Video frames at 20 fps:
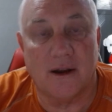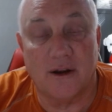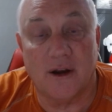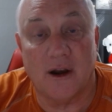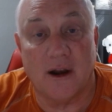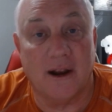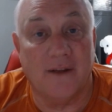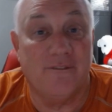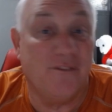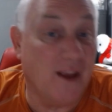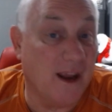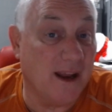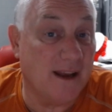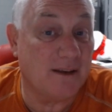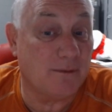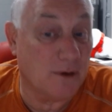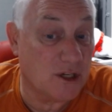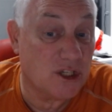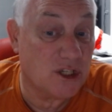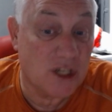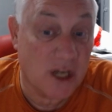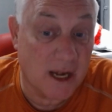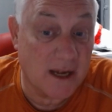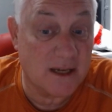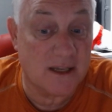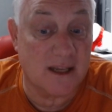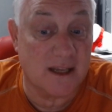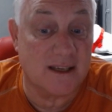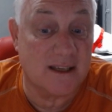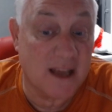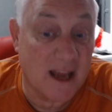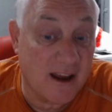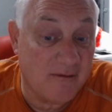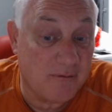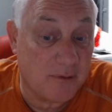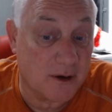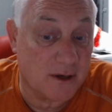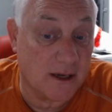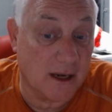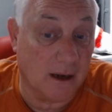target faced, which changed the save
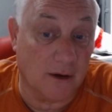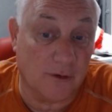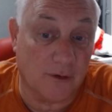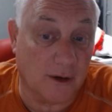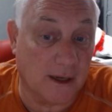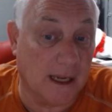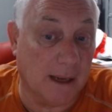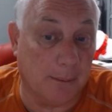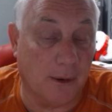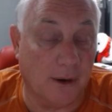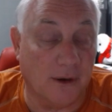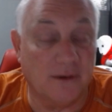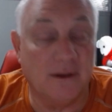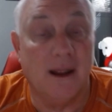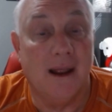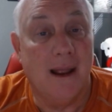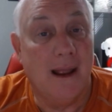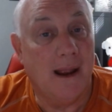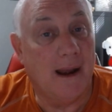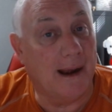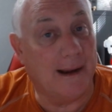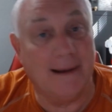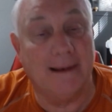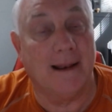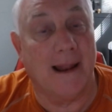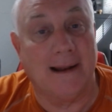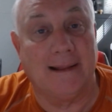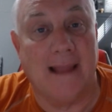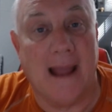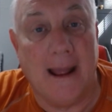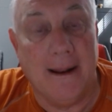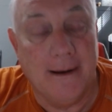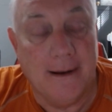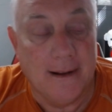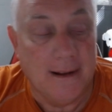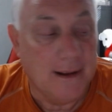percentage for keepers, and I didn't like that.